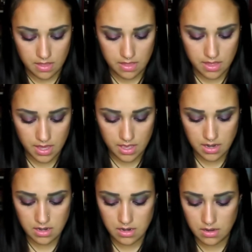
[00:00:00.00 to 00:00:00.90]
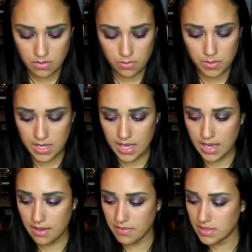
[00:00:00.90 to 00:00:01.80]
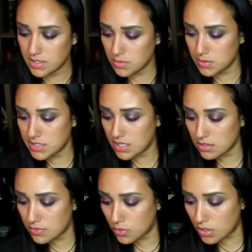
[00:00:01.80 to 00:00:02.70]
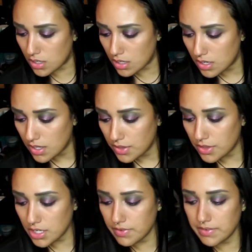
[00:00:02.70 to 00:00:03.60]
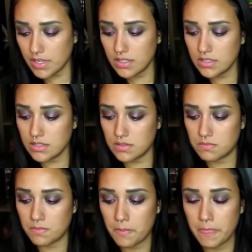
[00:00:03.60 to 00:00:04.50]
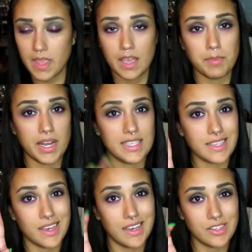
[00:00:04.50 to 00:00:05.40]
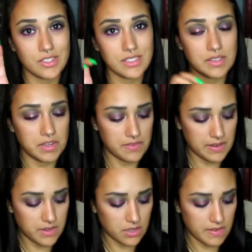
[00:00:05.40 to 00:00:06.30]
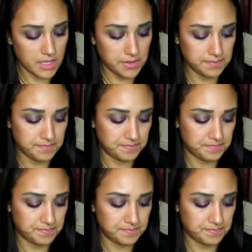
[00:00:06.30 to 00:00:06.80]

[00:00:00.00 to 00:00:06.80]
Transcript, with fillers: Then we have, and this would retail for $35, but it has a $175 value.